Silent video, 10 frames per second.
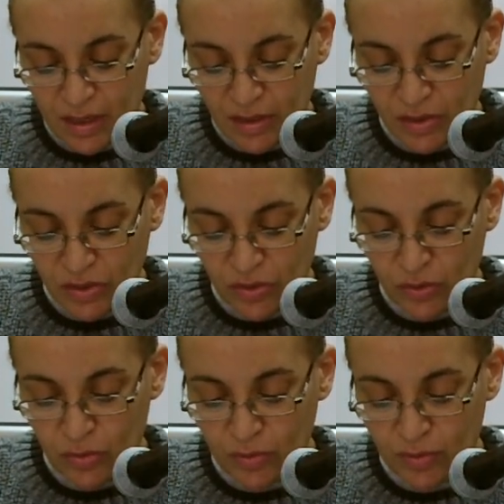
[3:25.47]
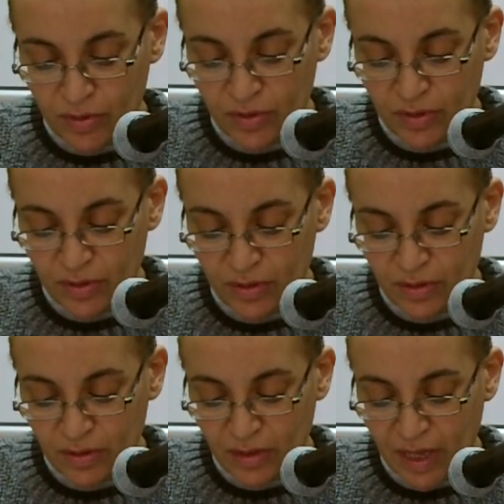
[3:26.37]
So
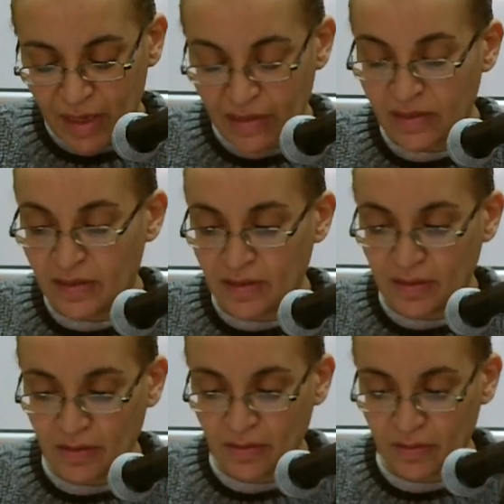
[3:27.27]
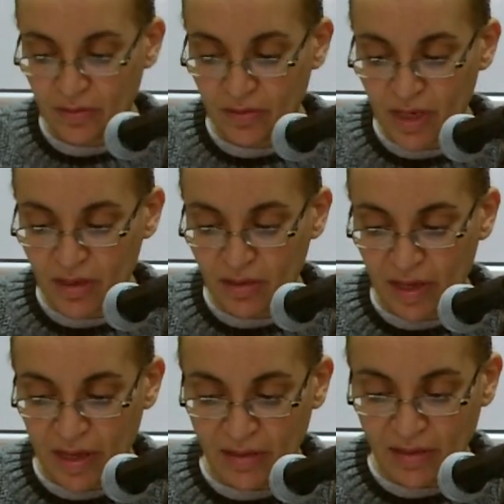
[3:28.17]
the text, the Greek
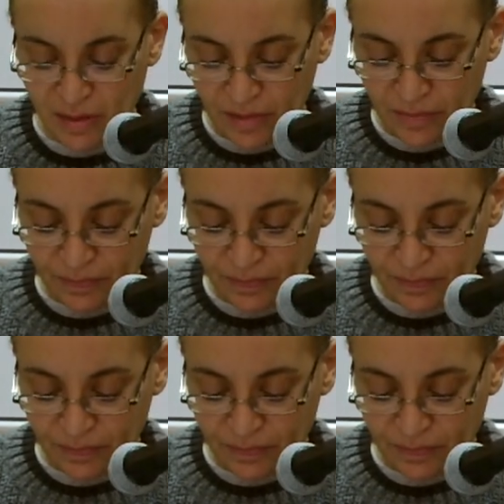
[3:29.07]
text,